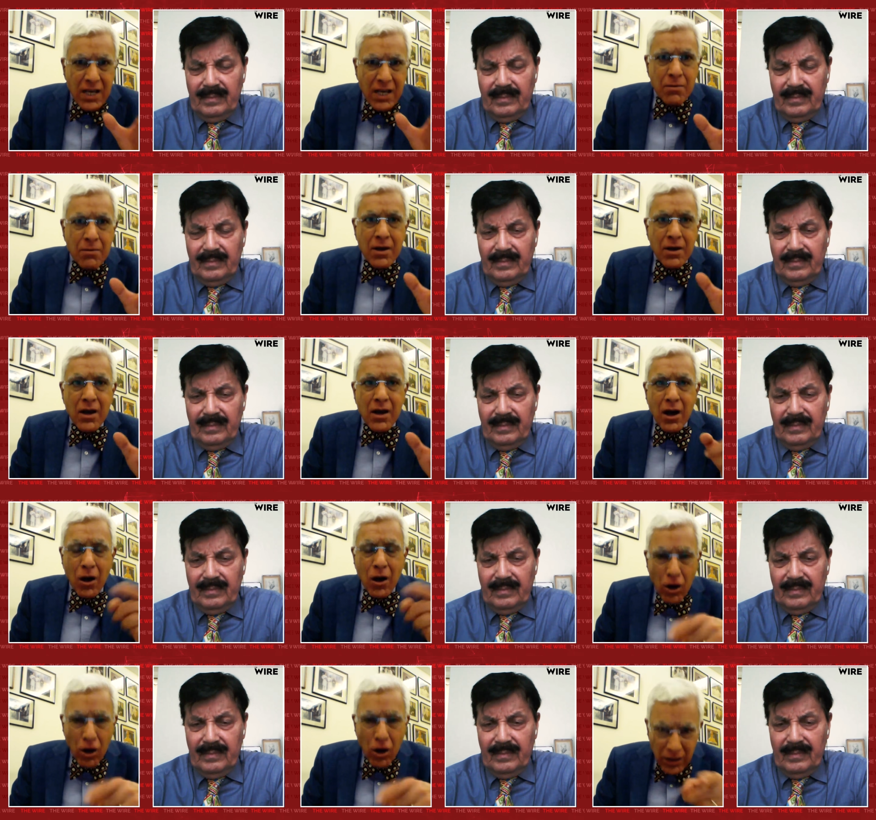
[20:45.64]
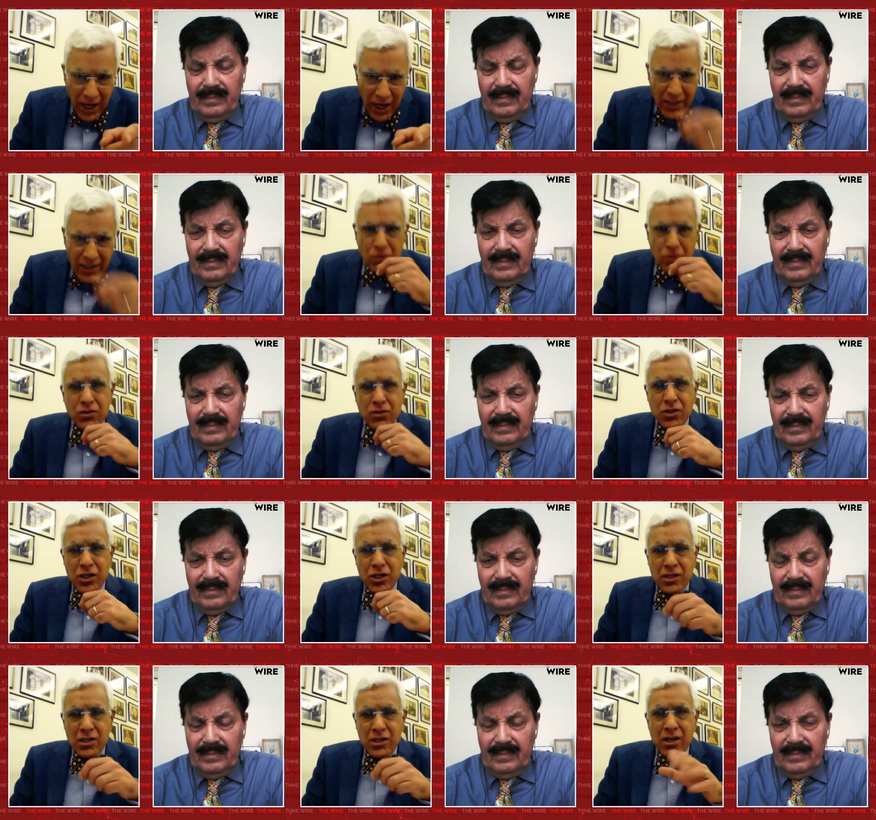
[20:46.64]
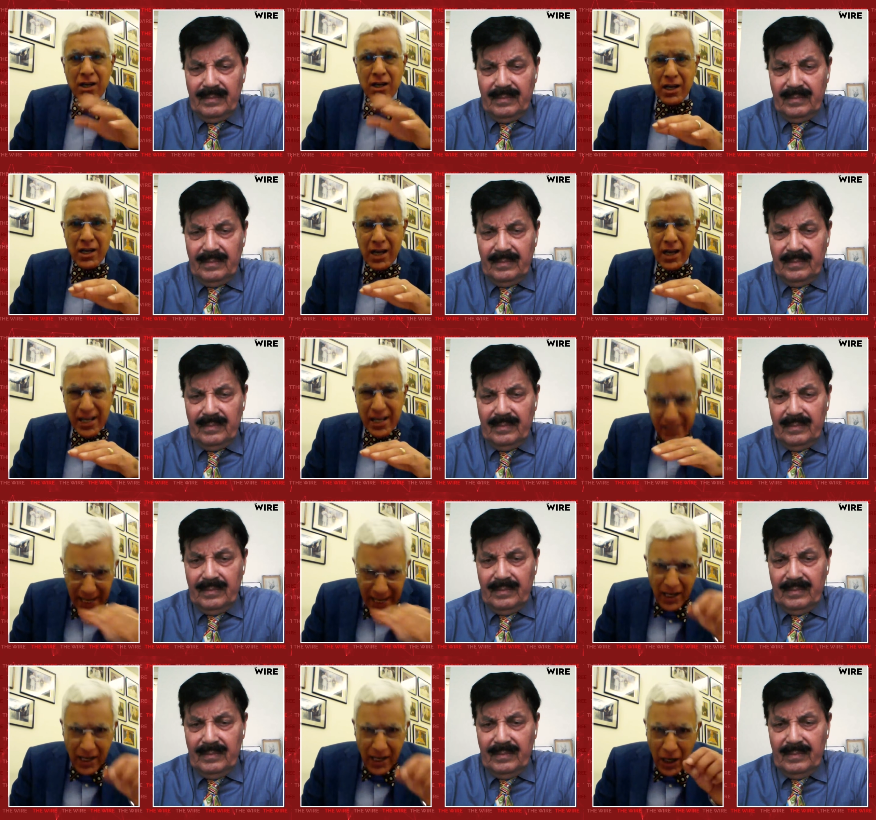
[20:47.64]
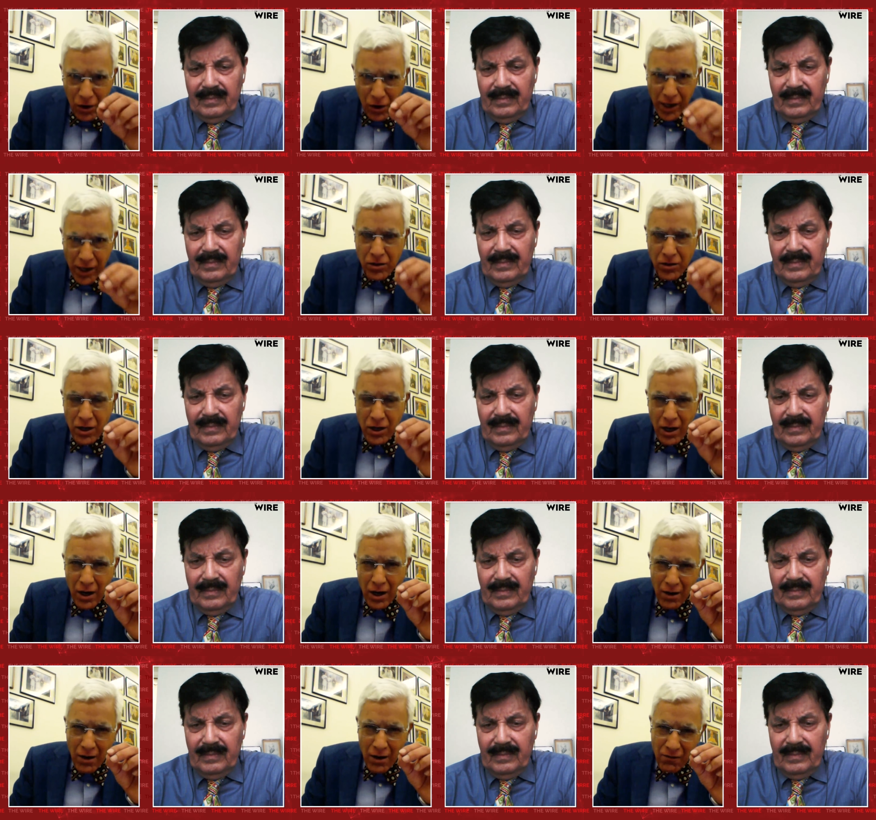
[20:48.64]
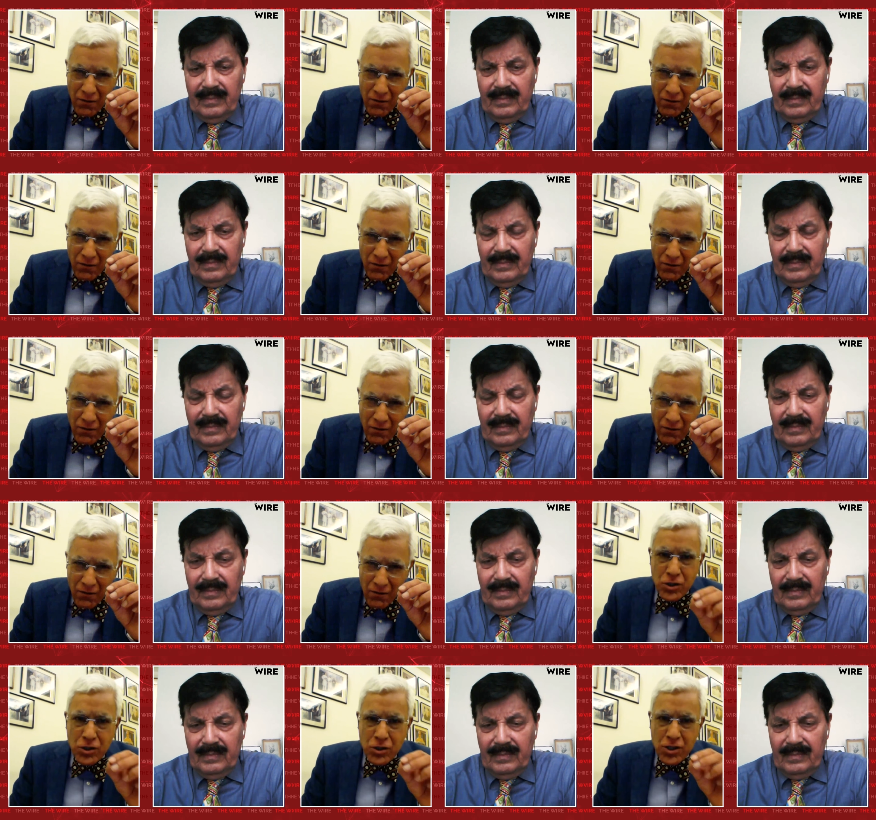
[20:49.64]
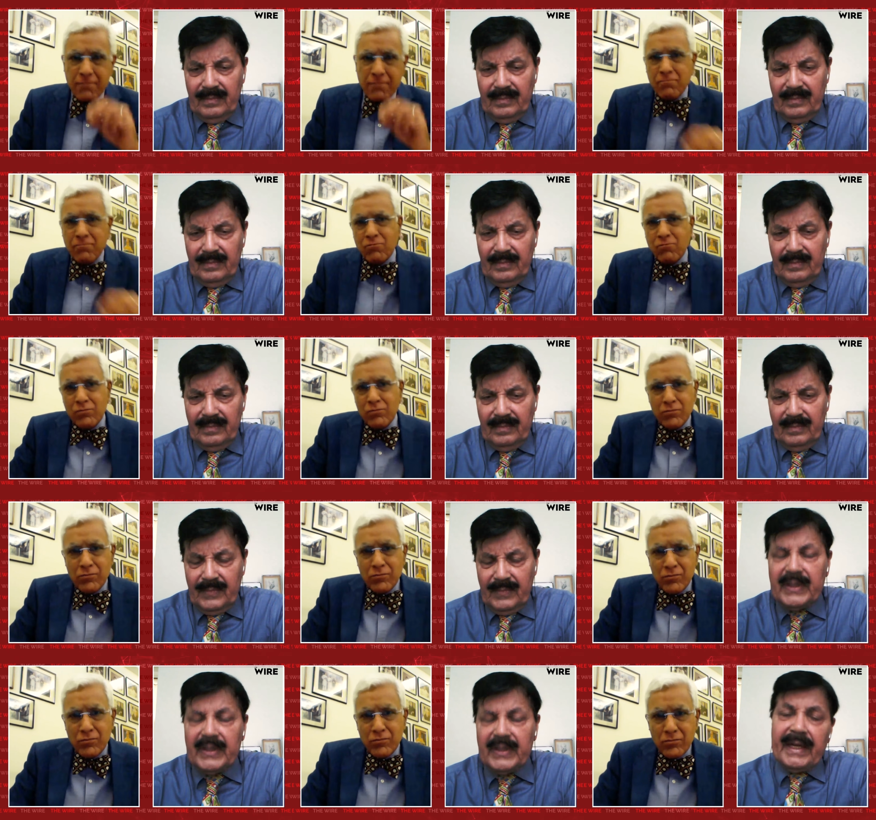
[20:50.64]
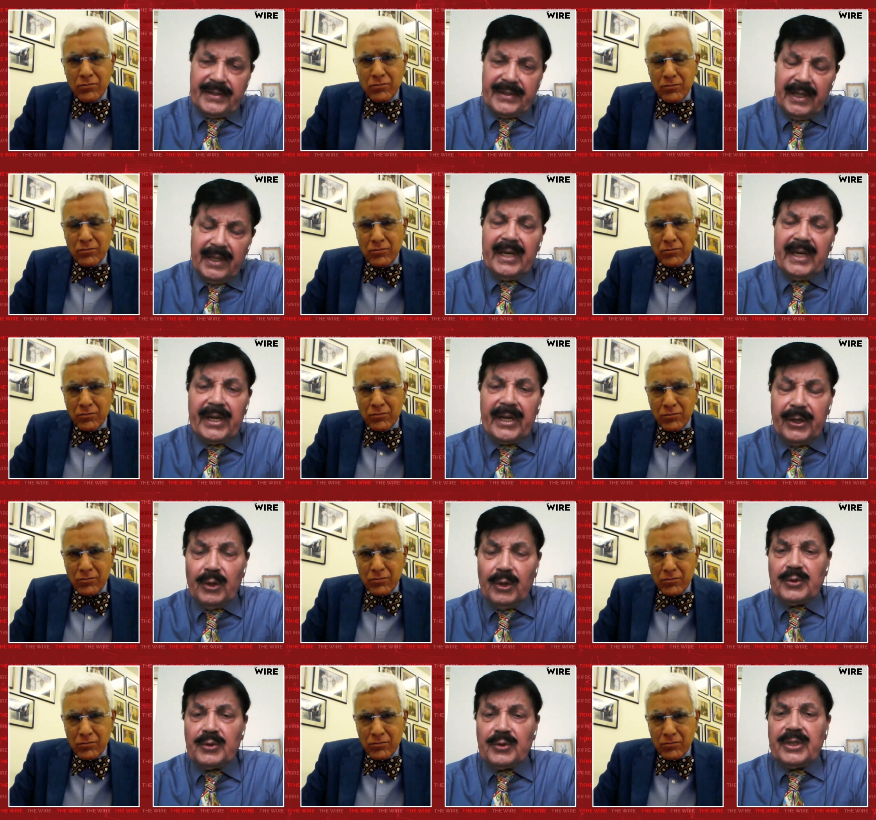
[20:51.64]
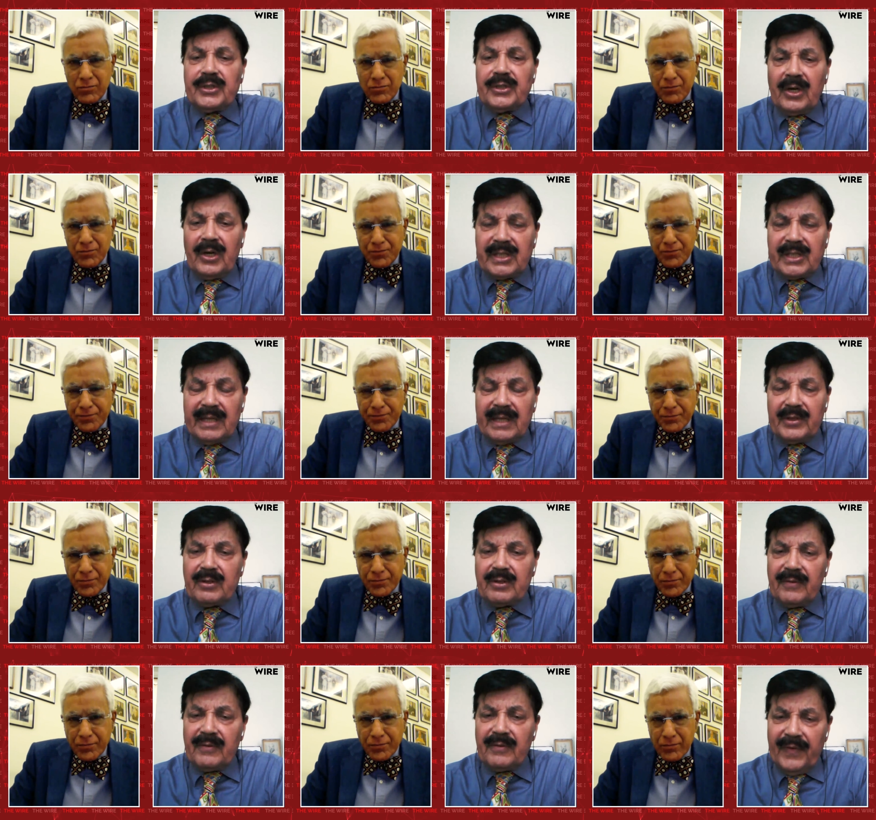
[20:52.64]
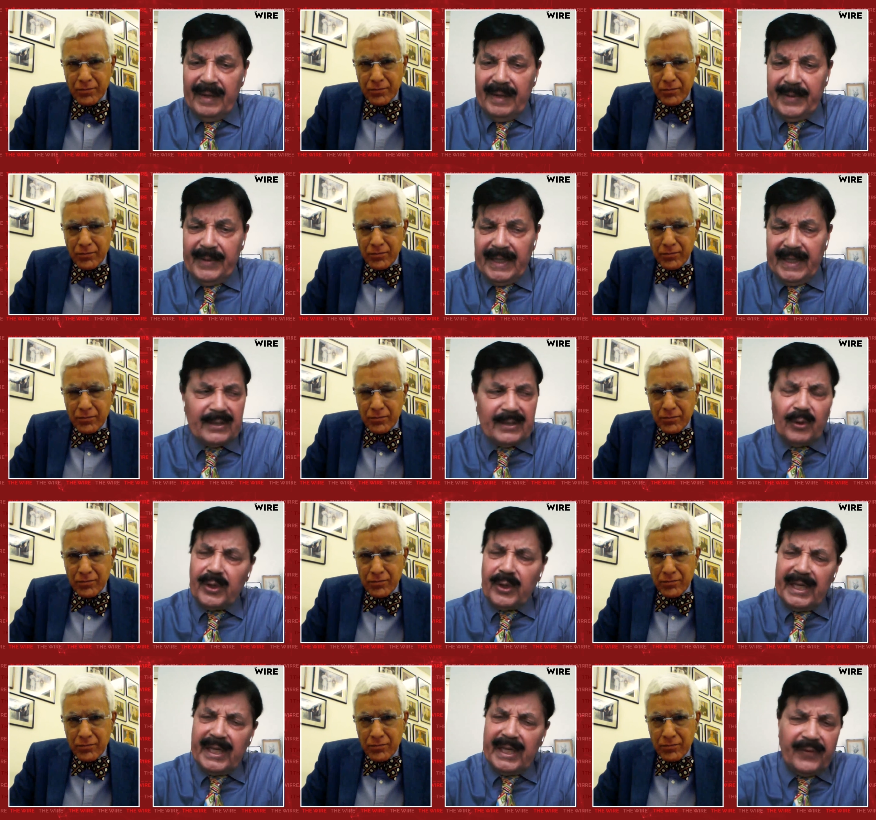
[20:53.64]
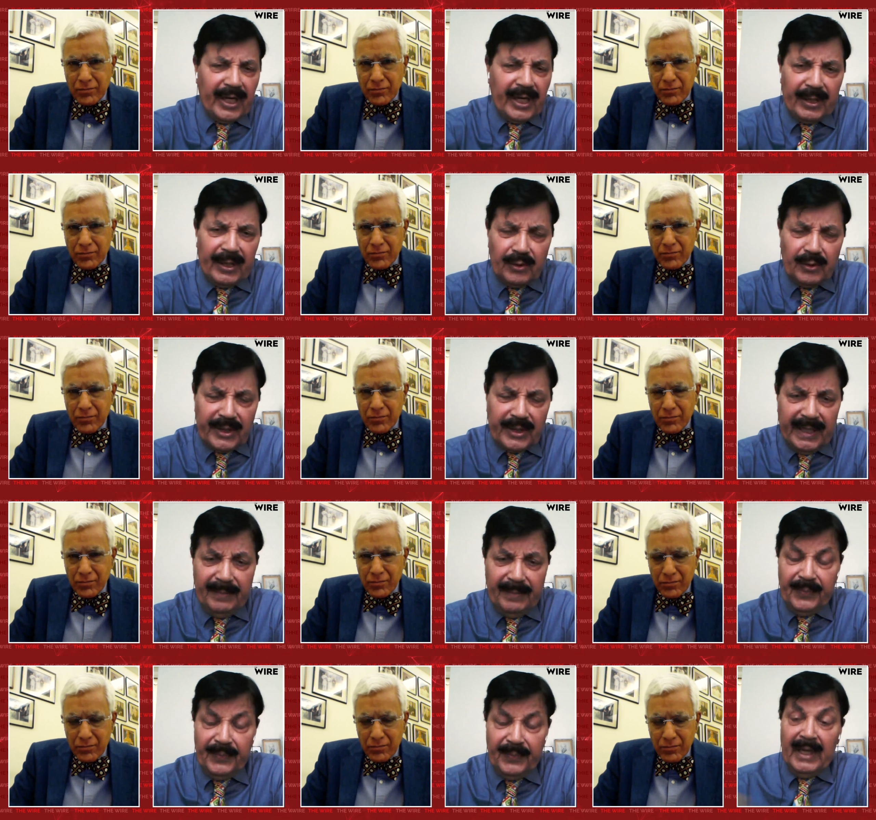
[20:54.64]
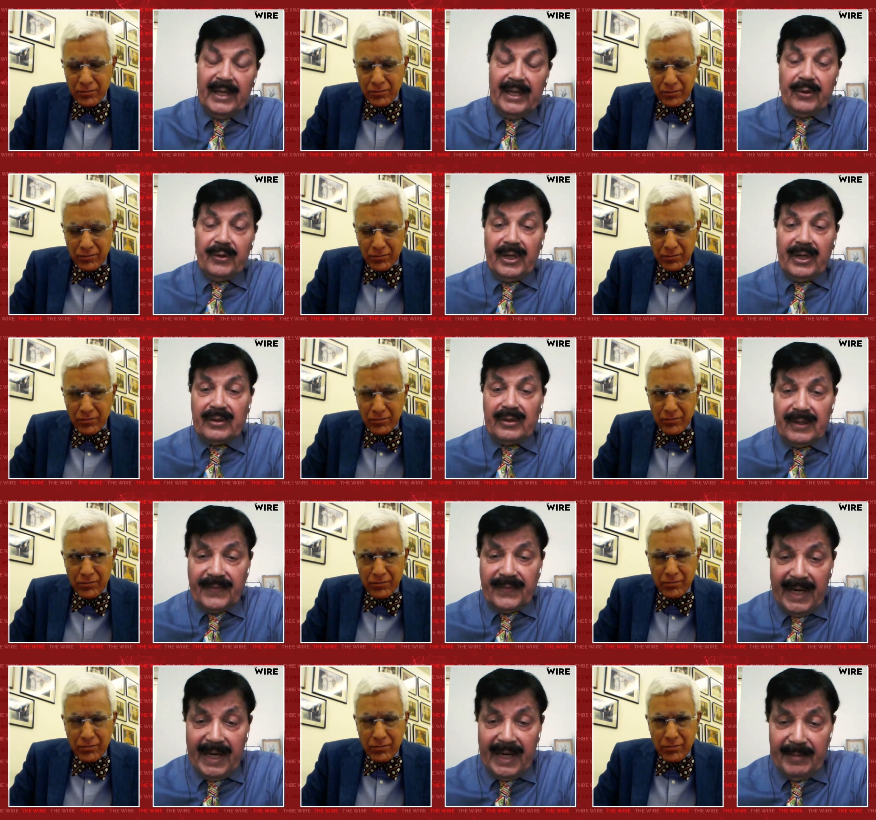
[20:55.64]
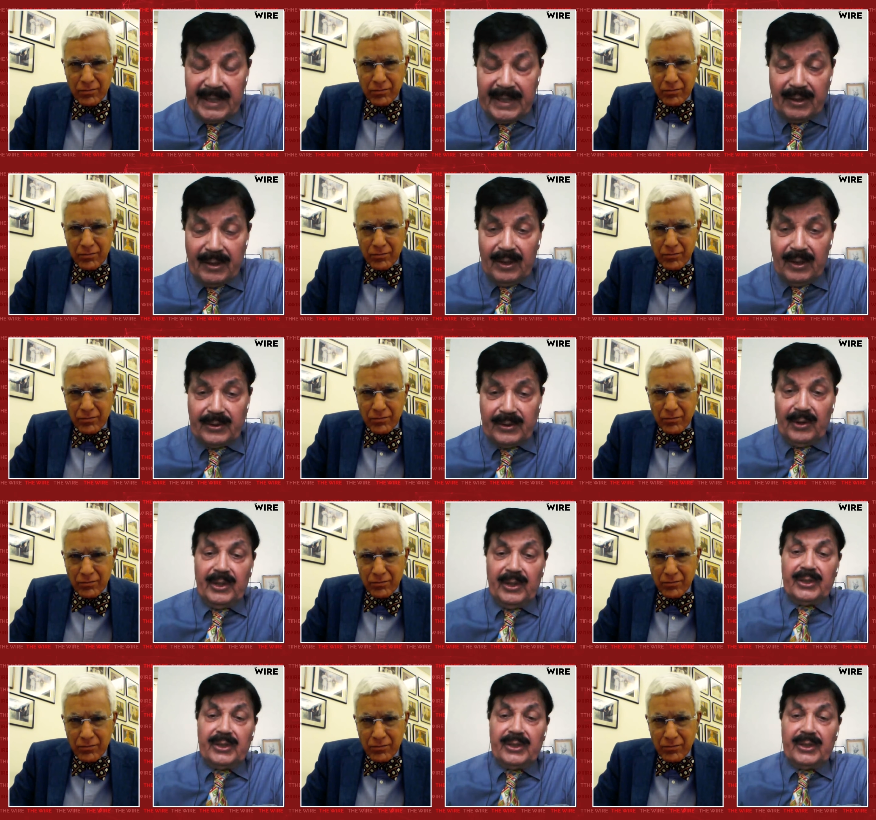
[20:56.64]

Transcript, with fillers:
Speaker 1: scheme along the lines you suggested. Is that a correct version of what you're saying?
Speaker 2: Yes. Reduce the short service to 5 years. No need for a new scheme. During those 5 years also,